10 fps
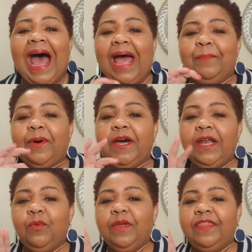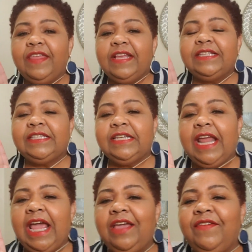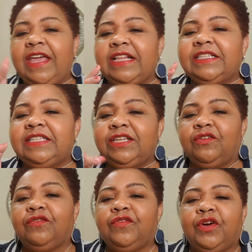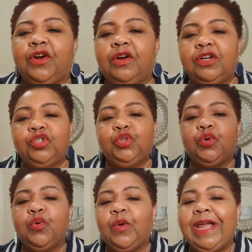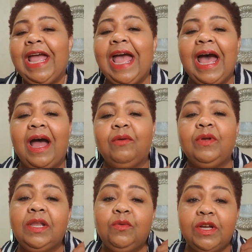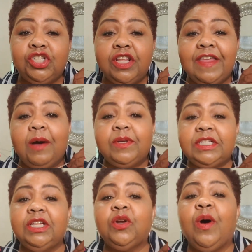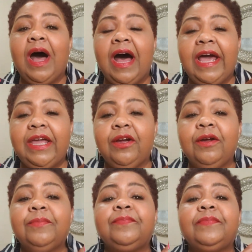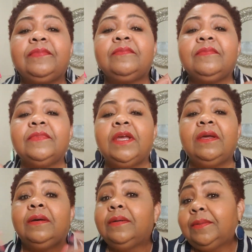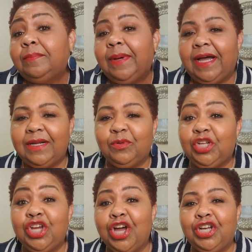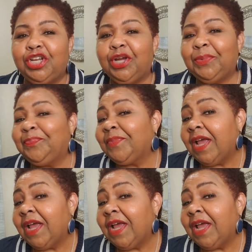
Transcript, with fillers: I put it with this navy and silver jewelry. I really wish that that was a little higher, but what are you going to do?